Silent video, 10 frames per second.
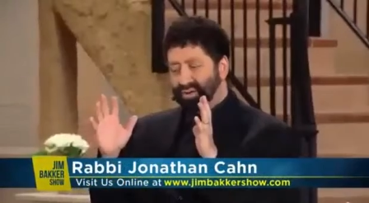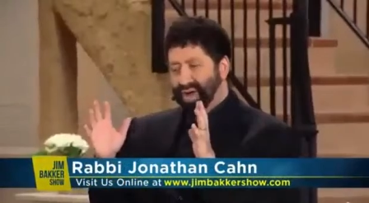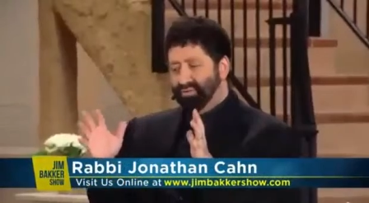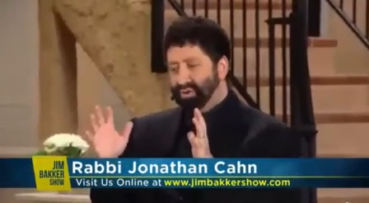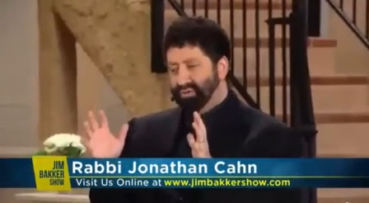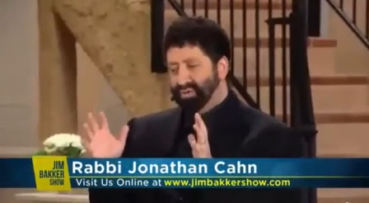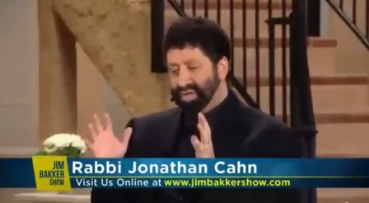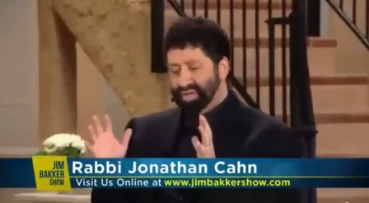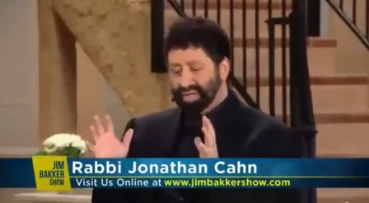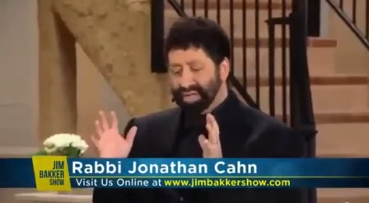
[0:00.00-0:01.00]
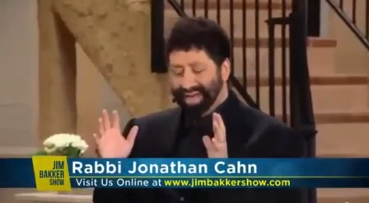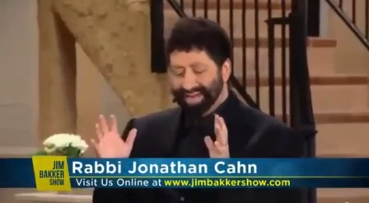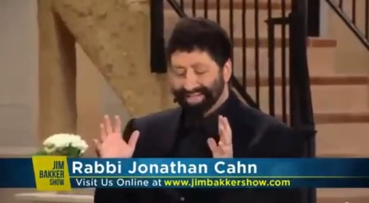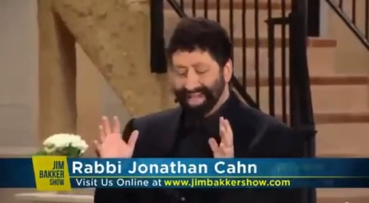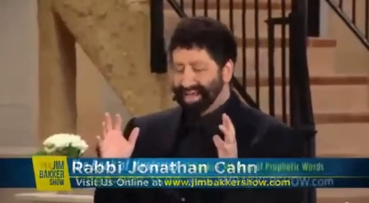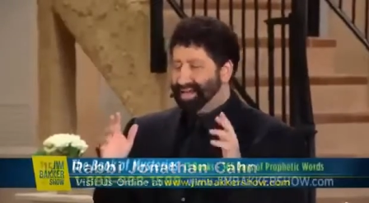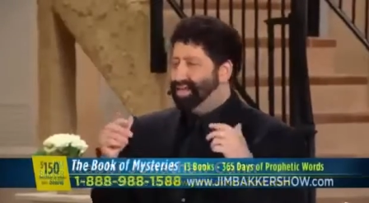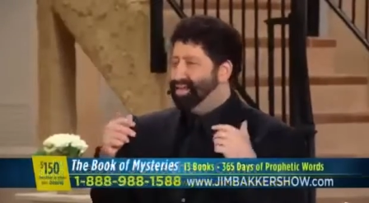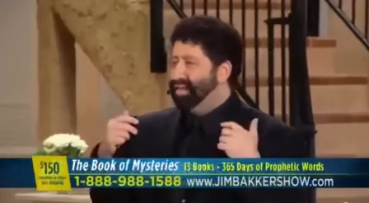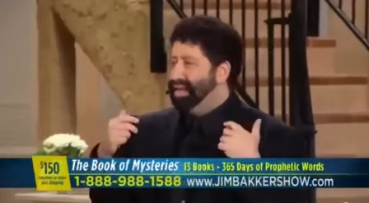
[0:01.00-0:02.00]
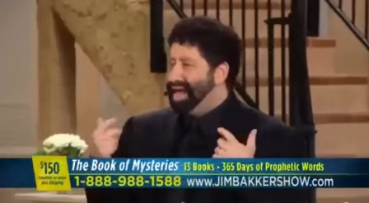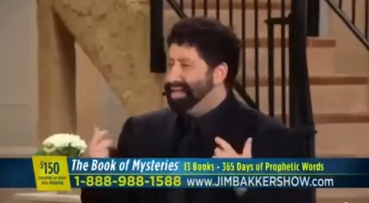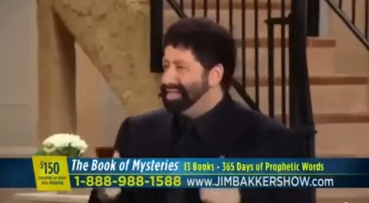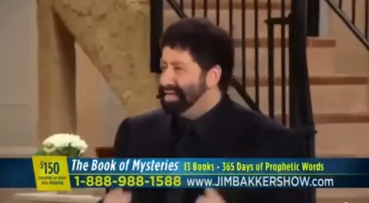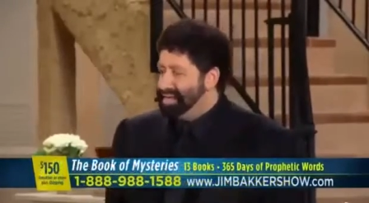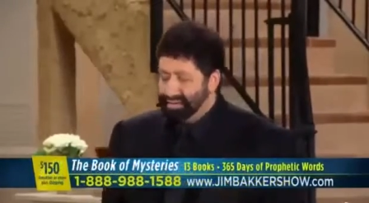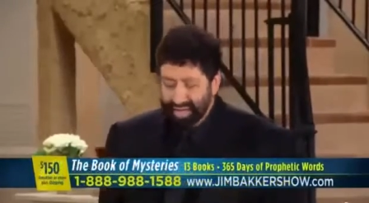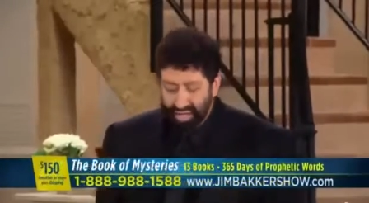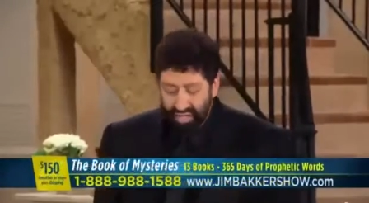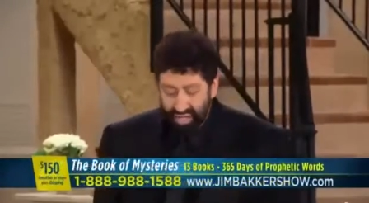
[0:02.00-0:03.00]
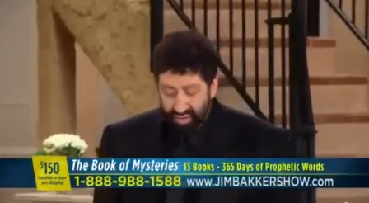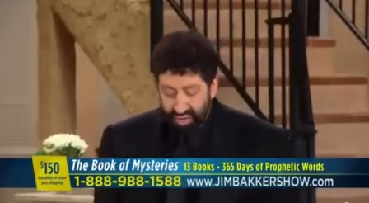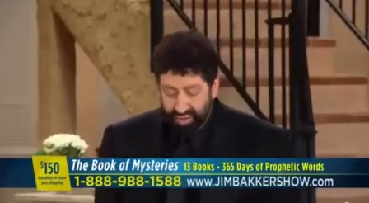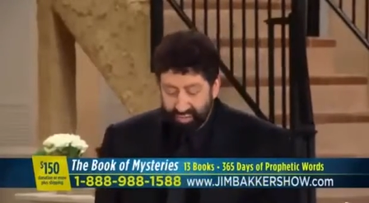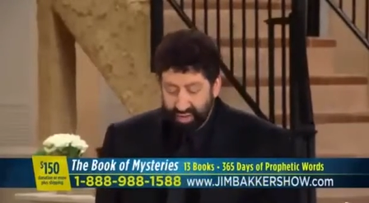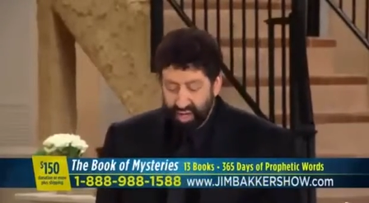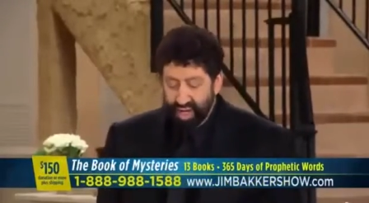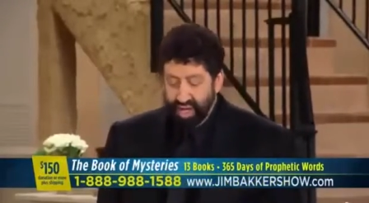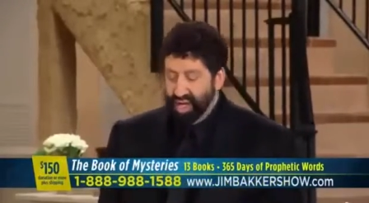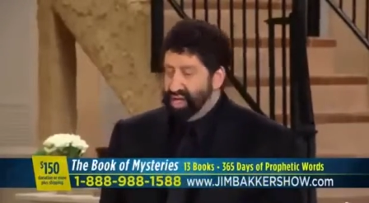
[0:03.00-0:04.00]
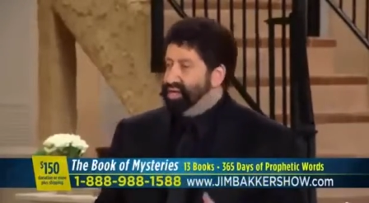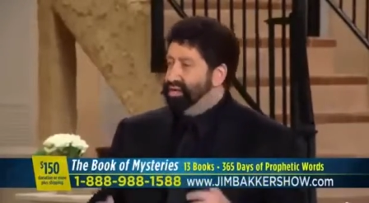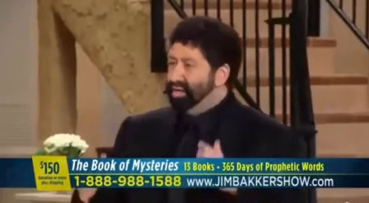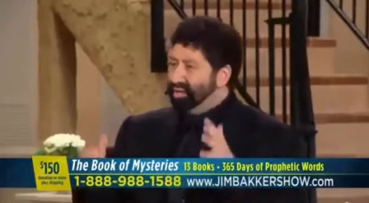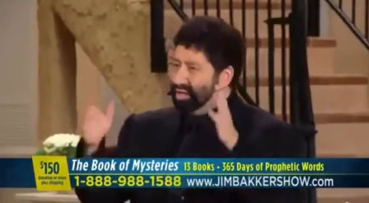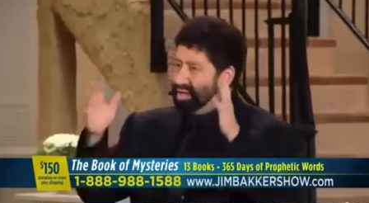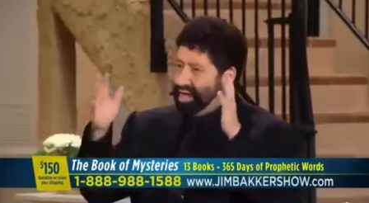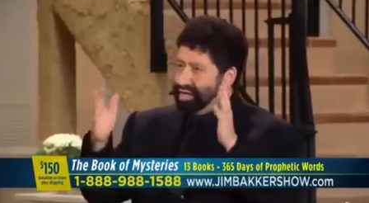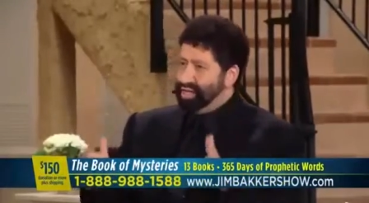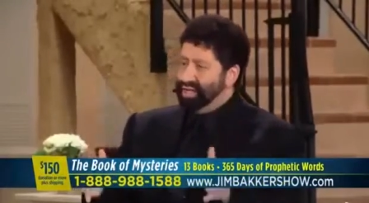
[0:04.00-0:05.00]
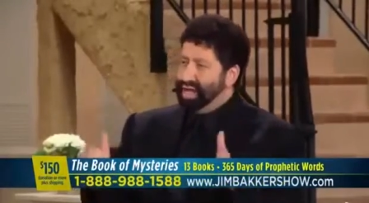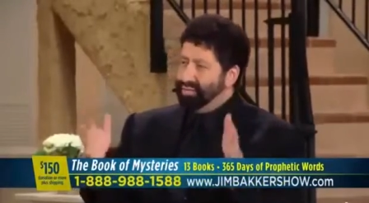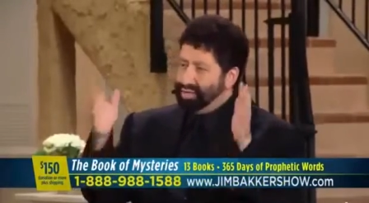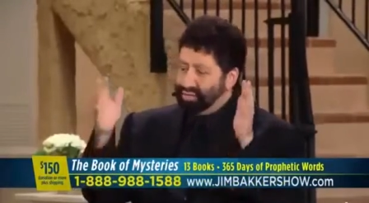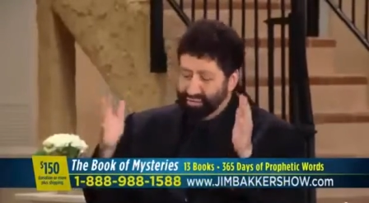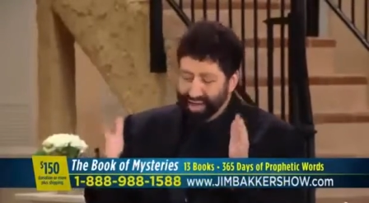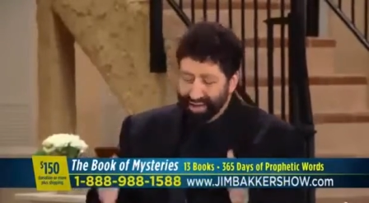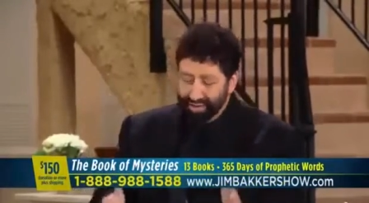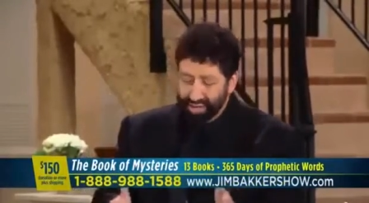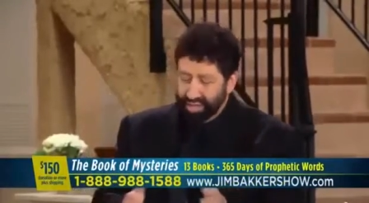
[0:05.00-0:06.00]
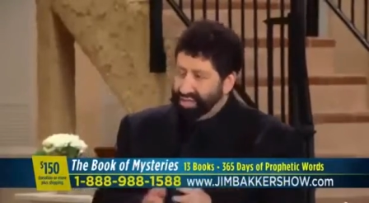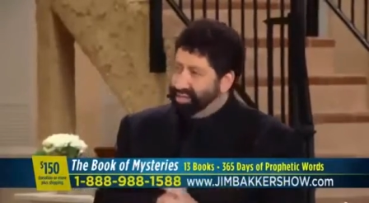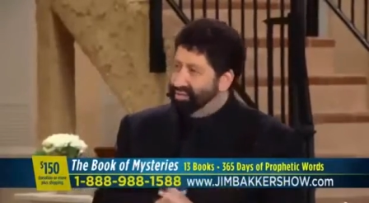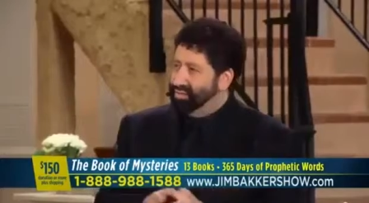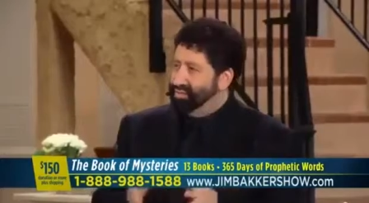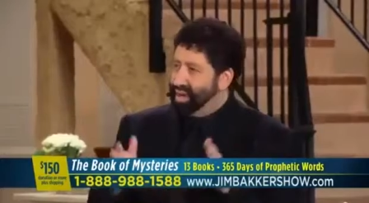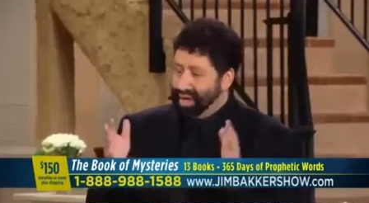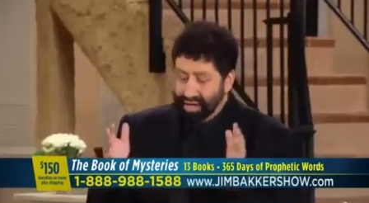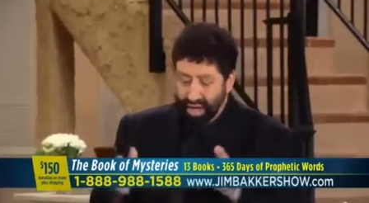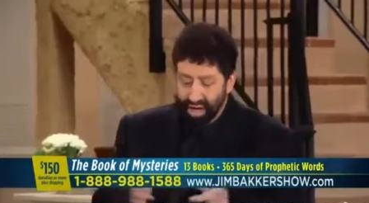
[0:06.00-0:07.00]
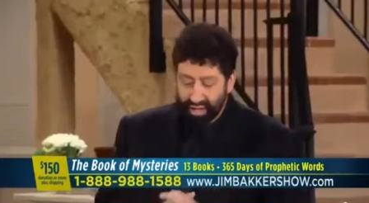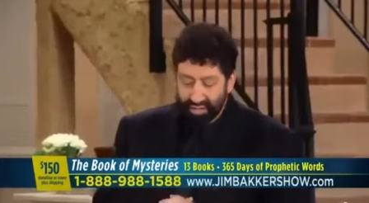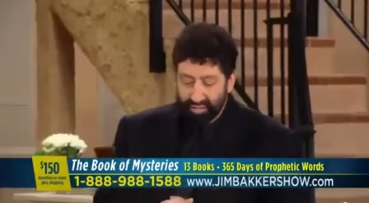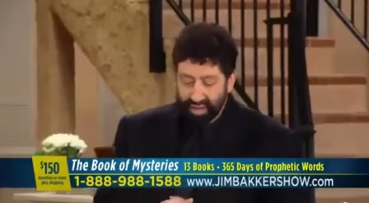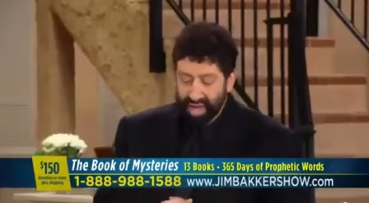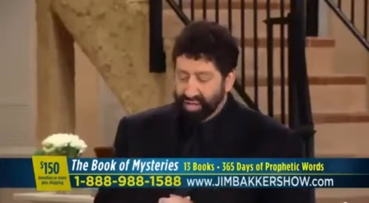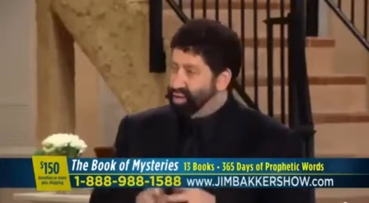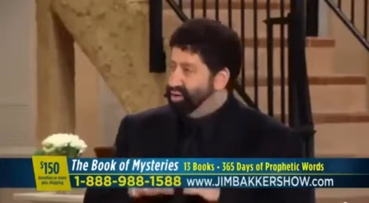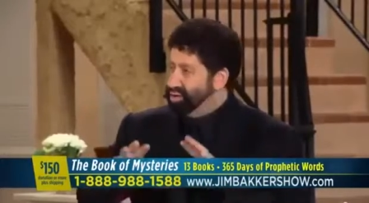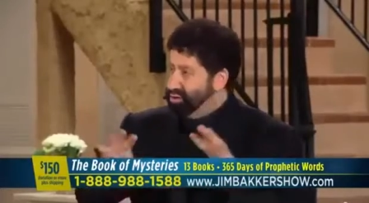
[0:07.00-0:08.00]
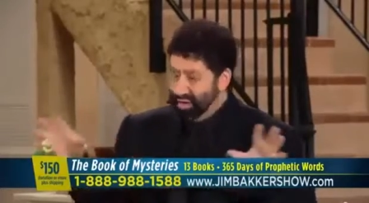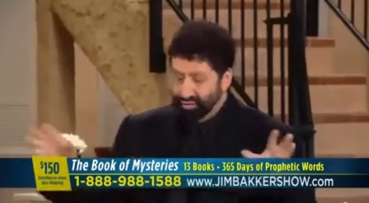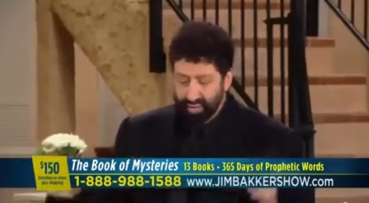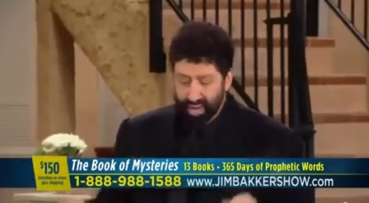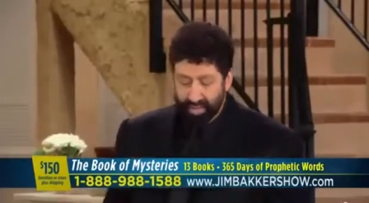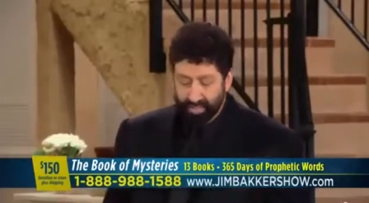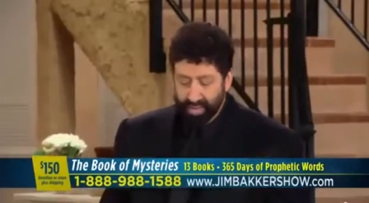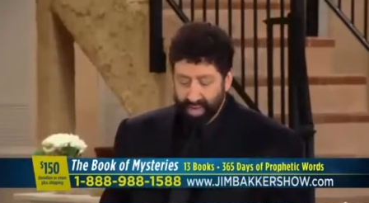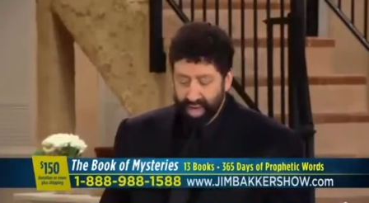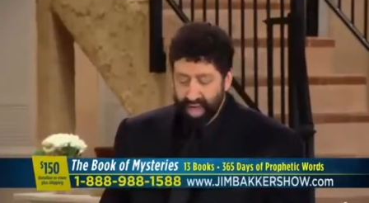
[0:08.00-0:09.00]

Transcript: groundwork for this, and that is that in the last days of ancient Israel, you know, here's a nation that was founded by God and turned away from him,